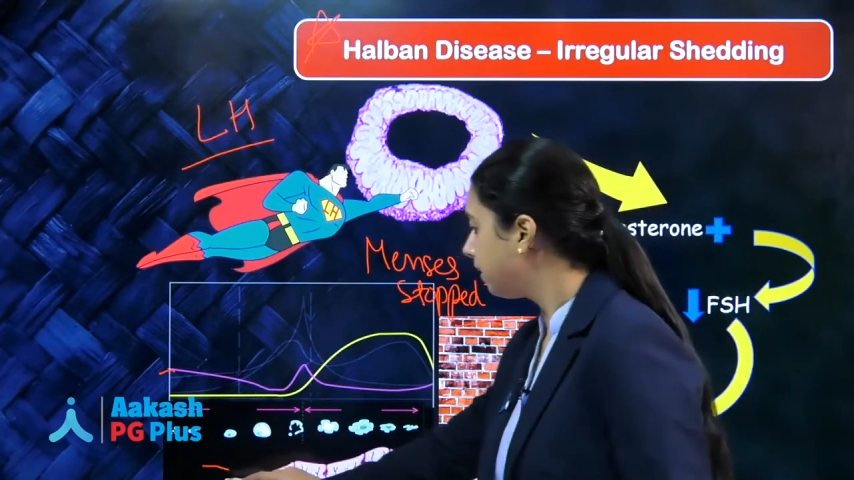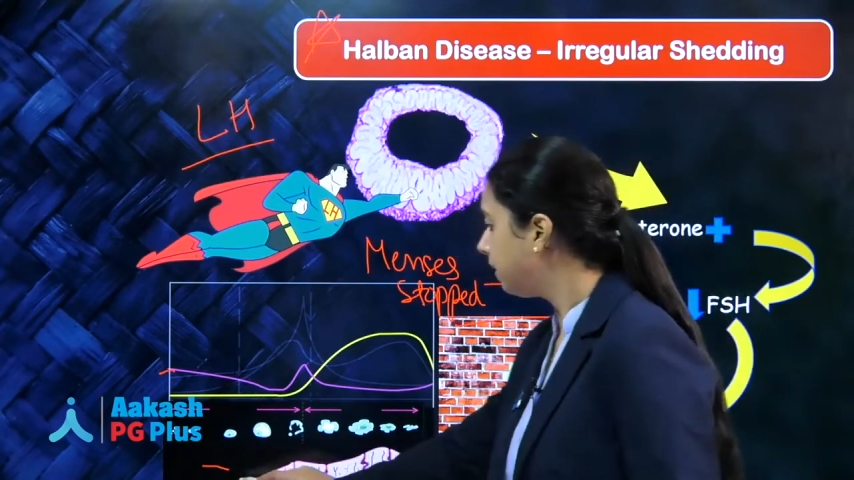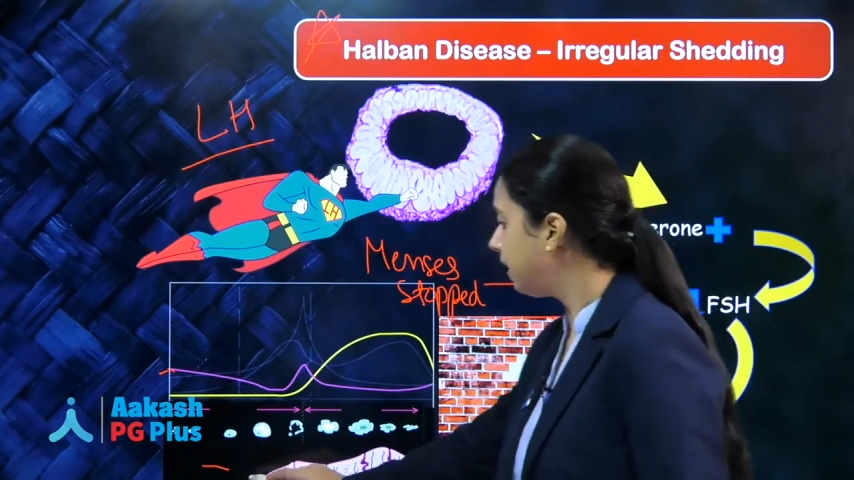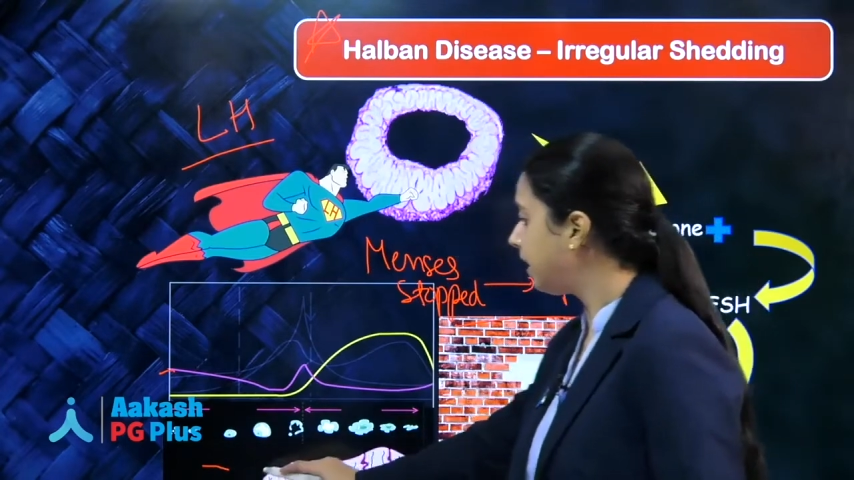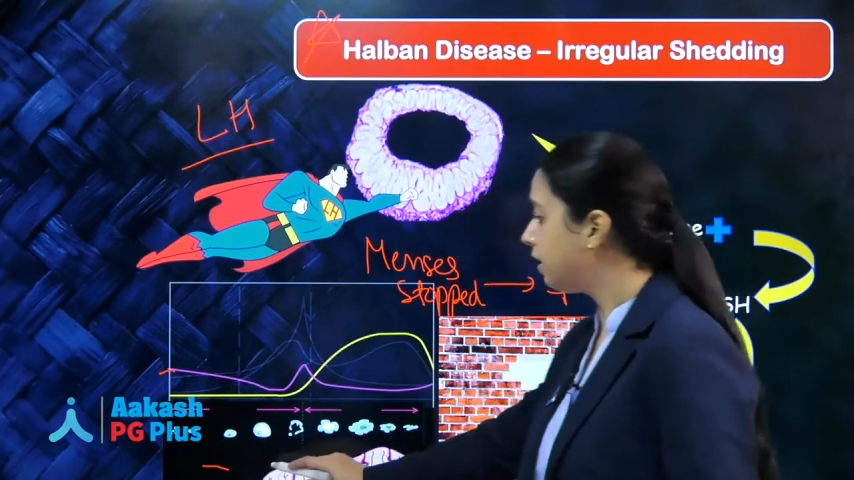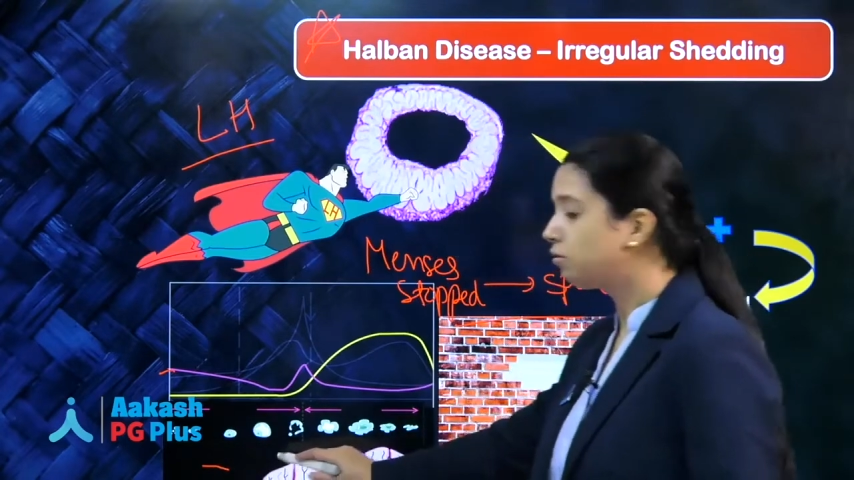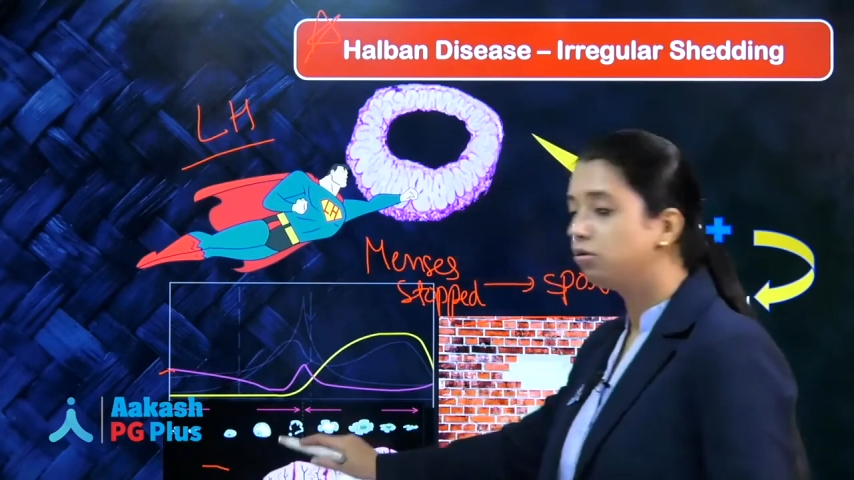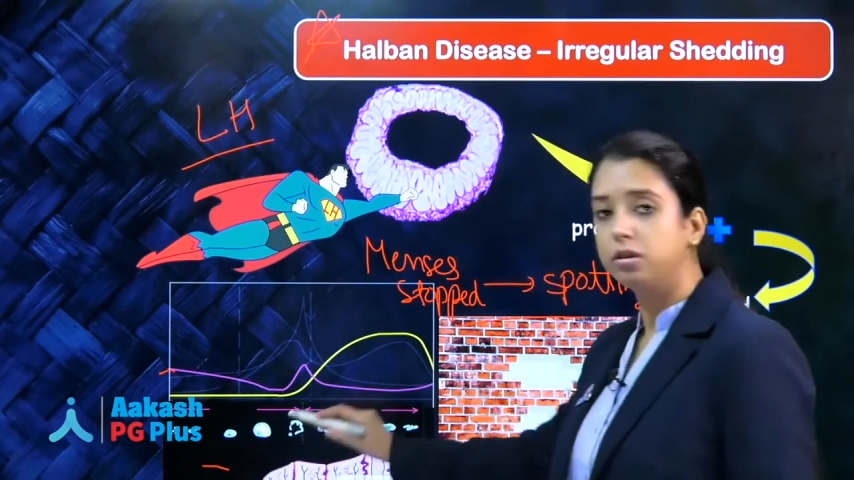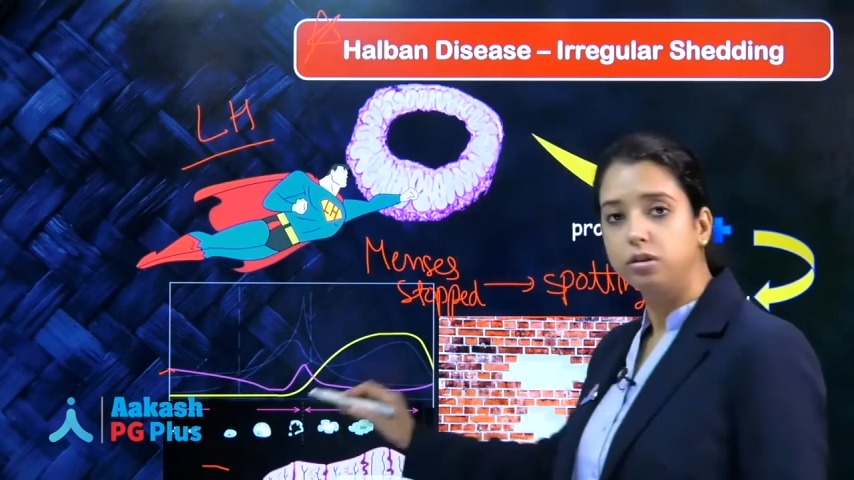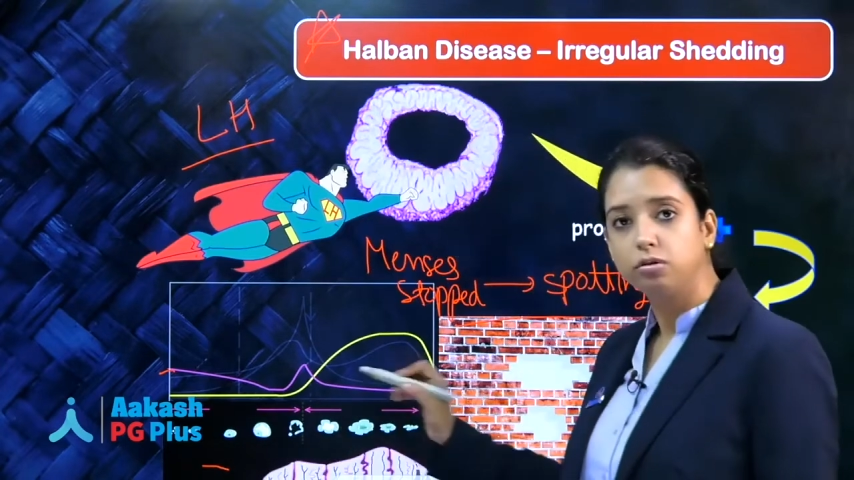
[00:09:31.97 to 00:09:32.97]
the
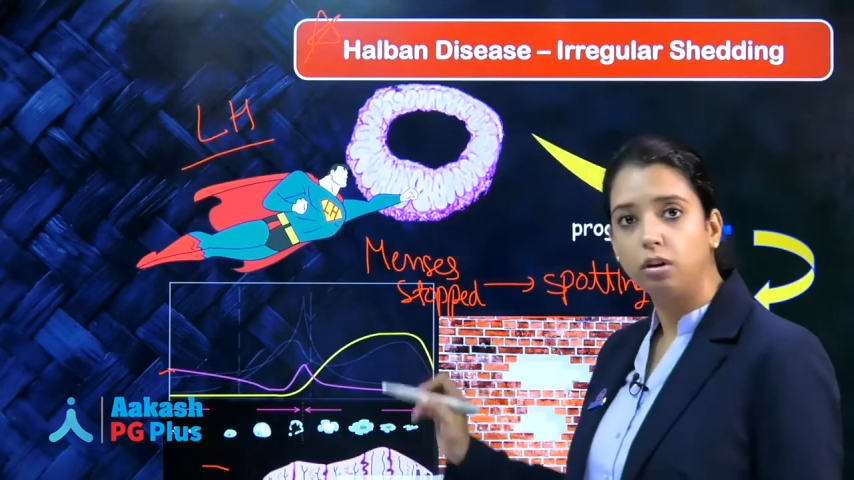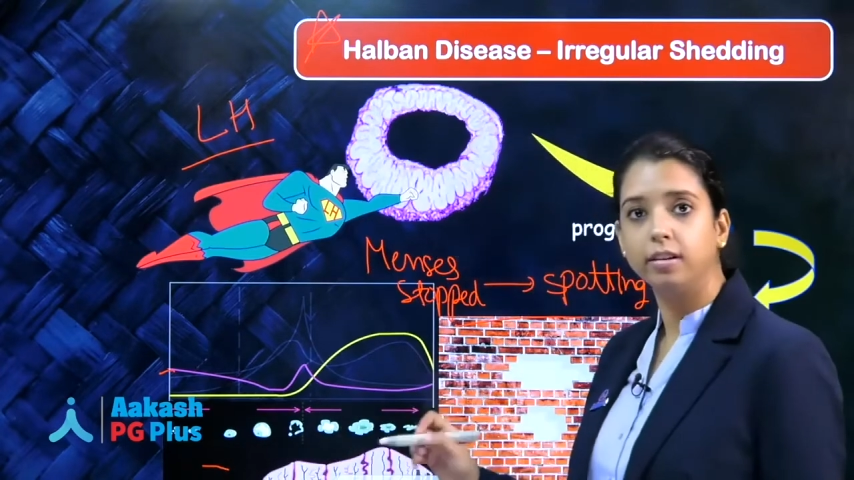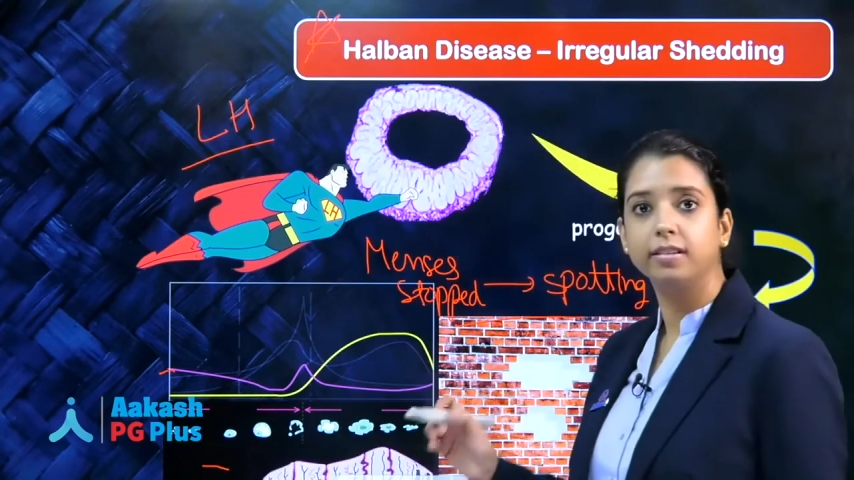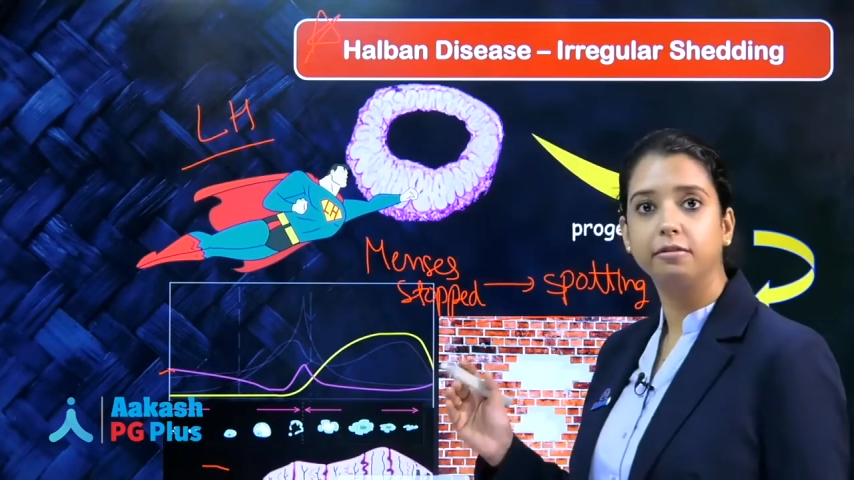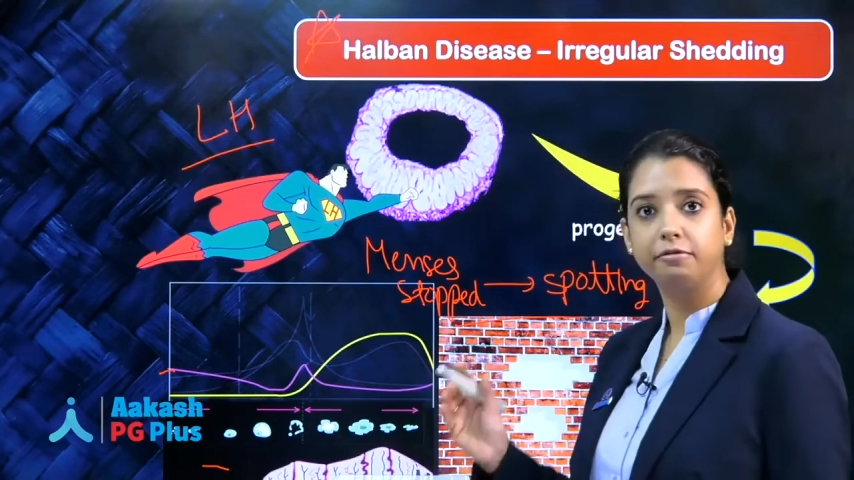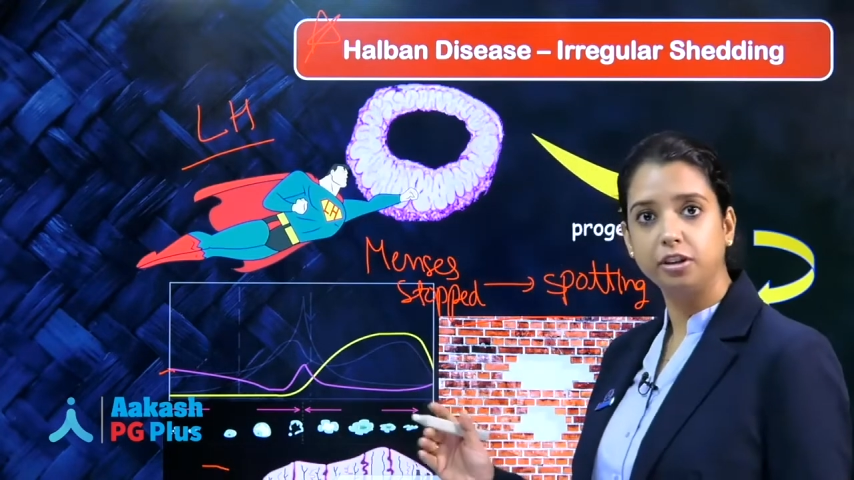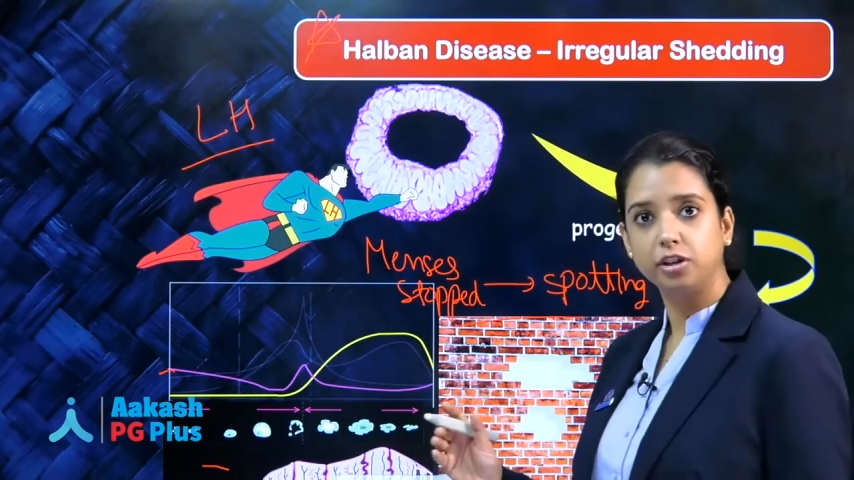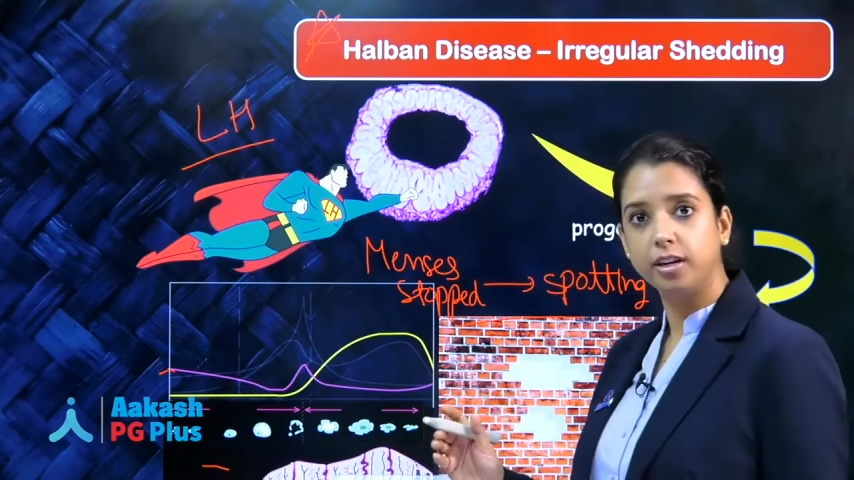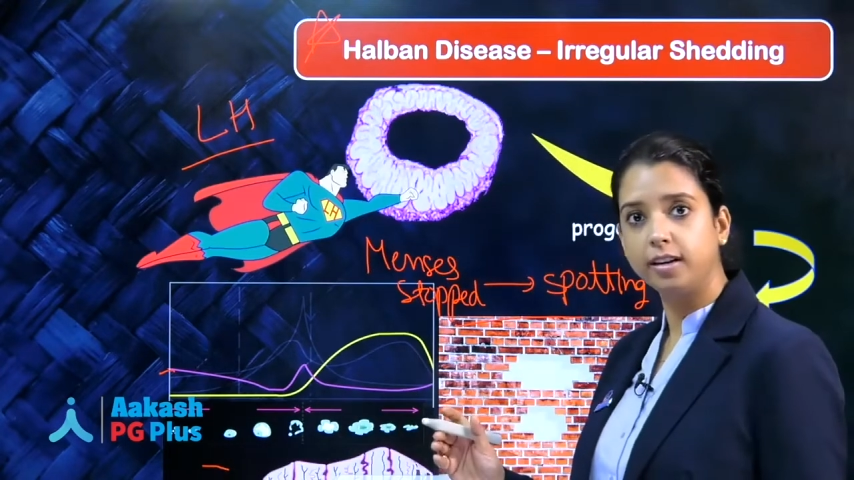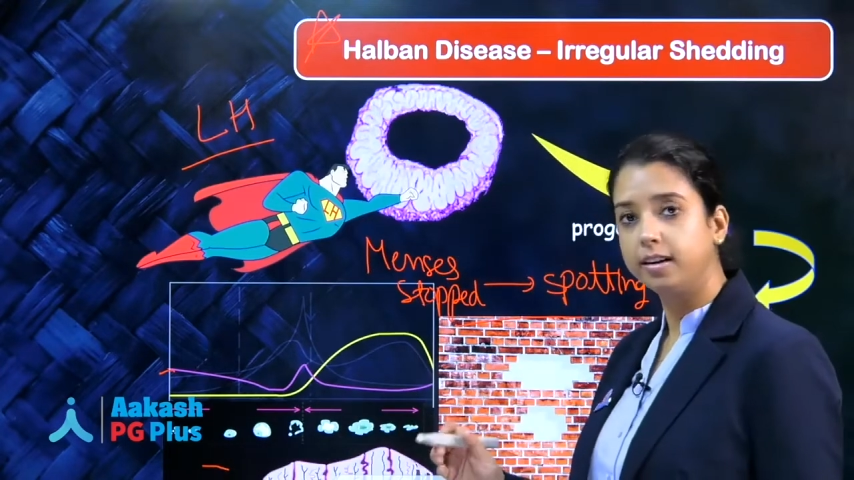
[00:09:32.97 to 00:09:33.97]
estrogen is not
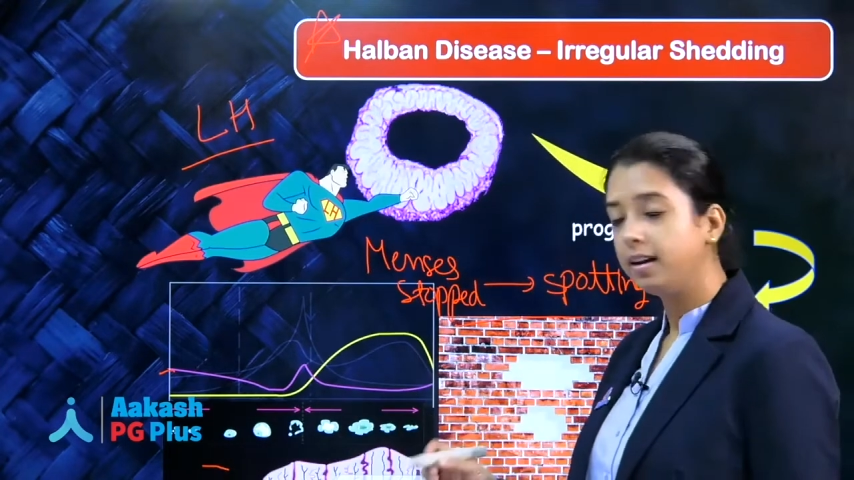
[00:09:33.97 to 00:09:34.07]
sufficient